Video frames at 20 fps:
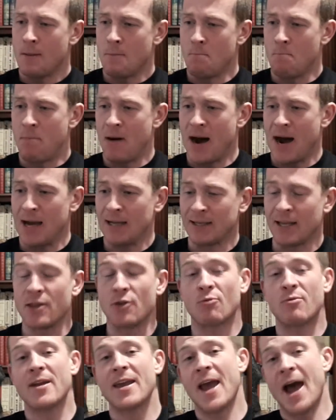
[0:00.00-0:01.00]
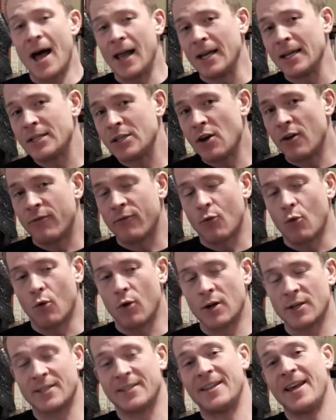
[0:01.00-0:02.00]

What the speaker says: But in the reality, of course,